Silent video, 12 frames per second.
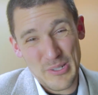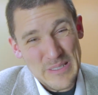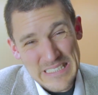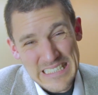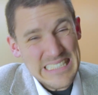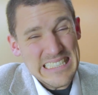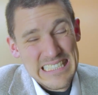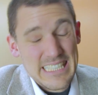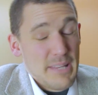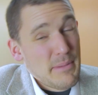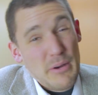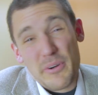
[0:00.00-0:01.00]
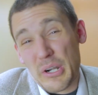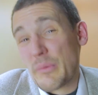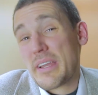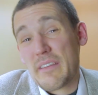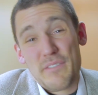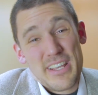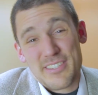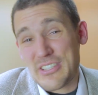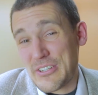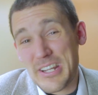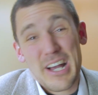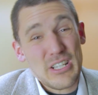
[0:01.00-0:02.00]
you. They might want to reinvest
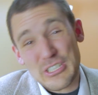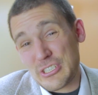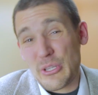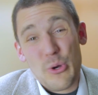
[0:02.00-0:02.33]
their dollars